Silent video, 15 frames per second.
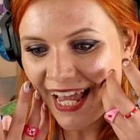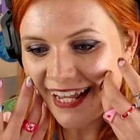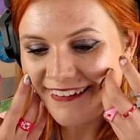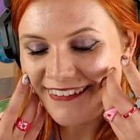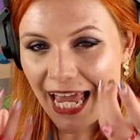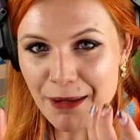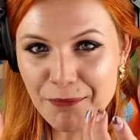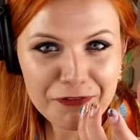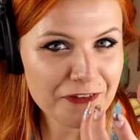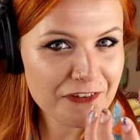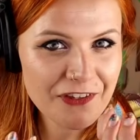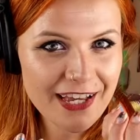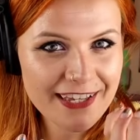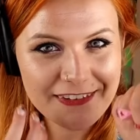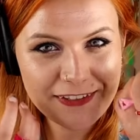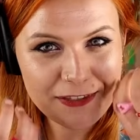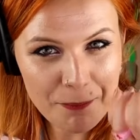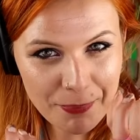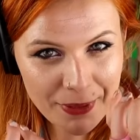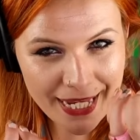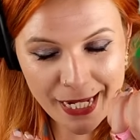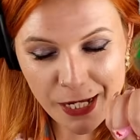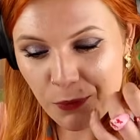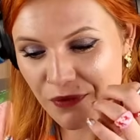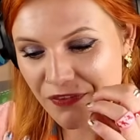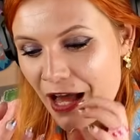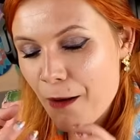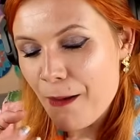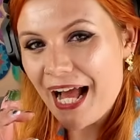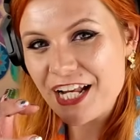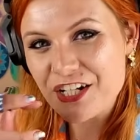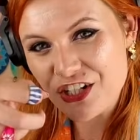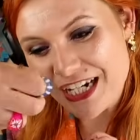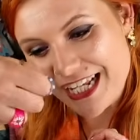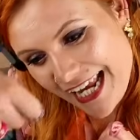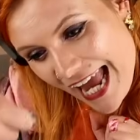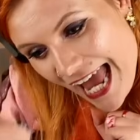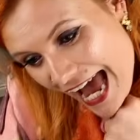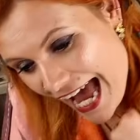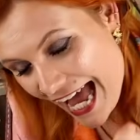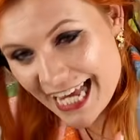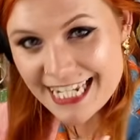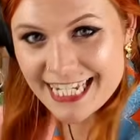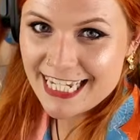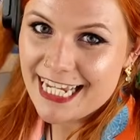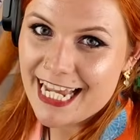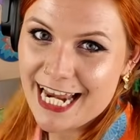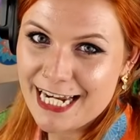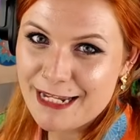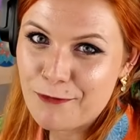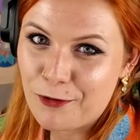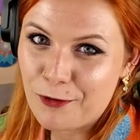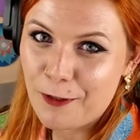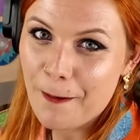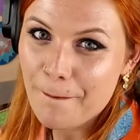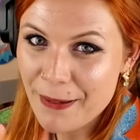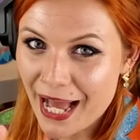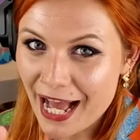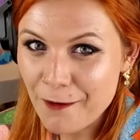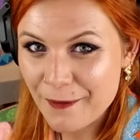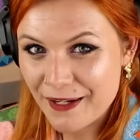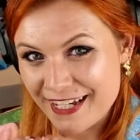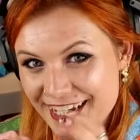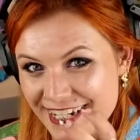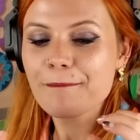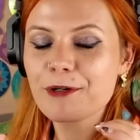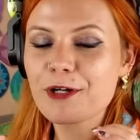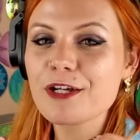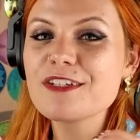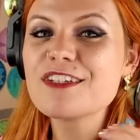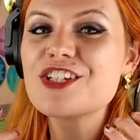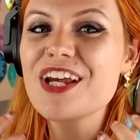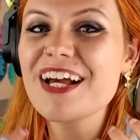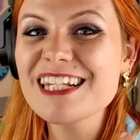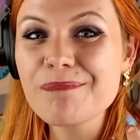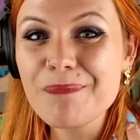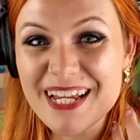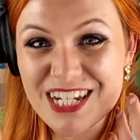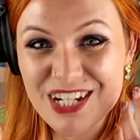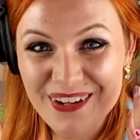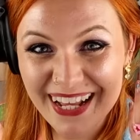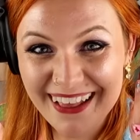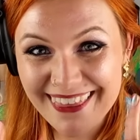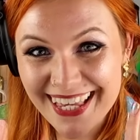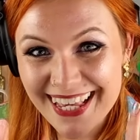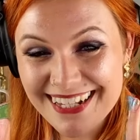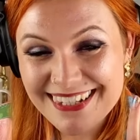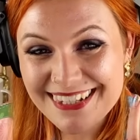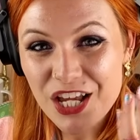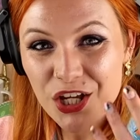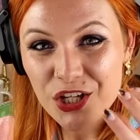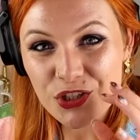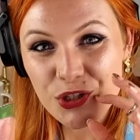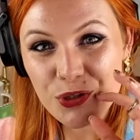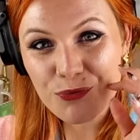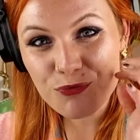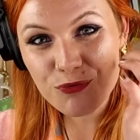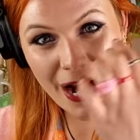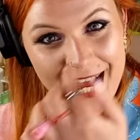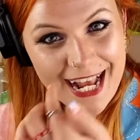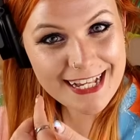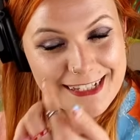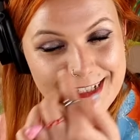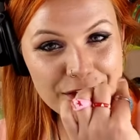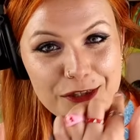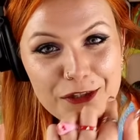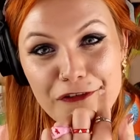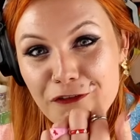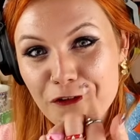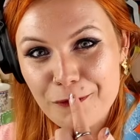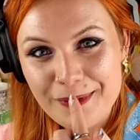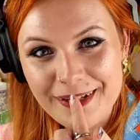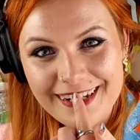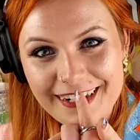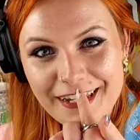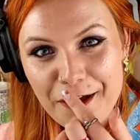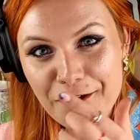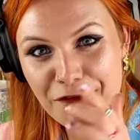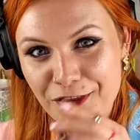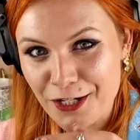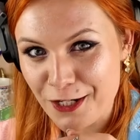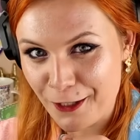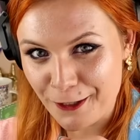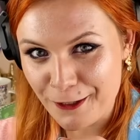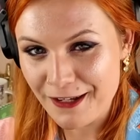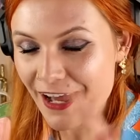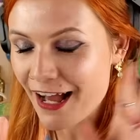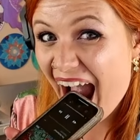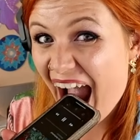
Is emphasizing the beat without actually adding any more power. Because just by doing this, you raise the formant of the note.